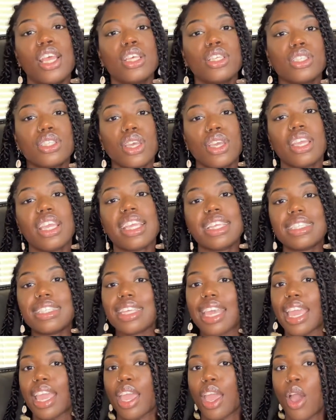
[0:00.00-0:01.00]
So you can
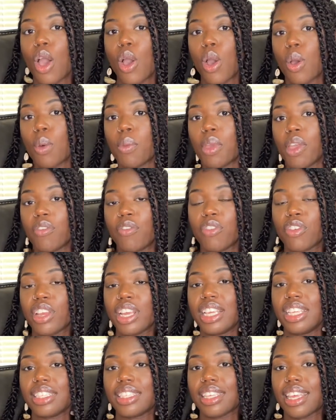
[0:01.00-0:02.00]
take it home and
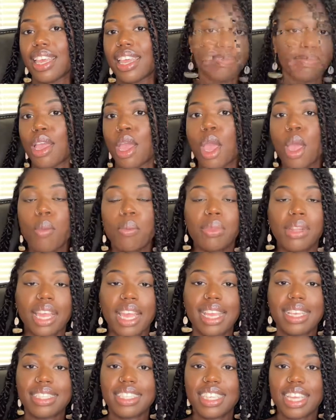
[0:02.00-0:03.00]
freeze it,
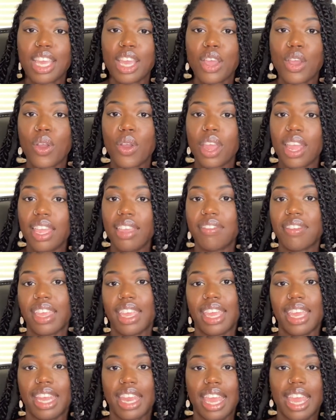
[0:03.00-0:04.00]
plant it, or even
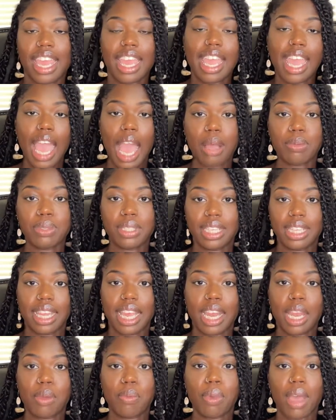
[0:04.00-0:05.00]
get it
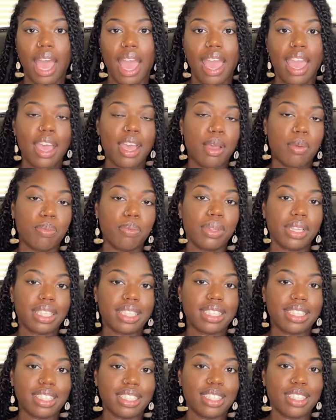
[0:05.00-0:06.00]
encapsulated by a
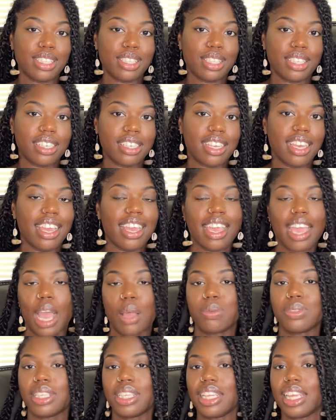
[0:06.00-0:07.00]
placenta
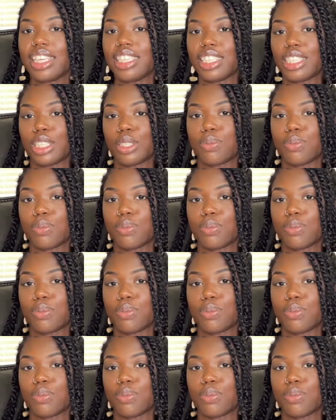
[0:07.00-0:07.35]
encapsulation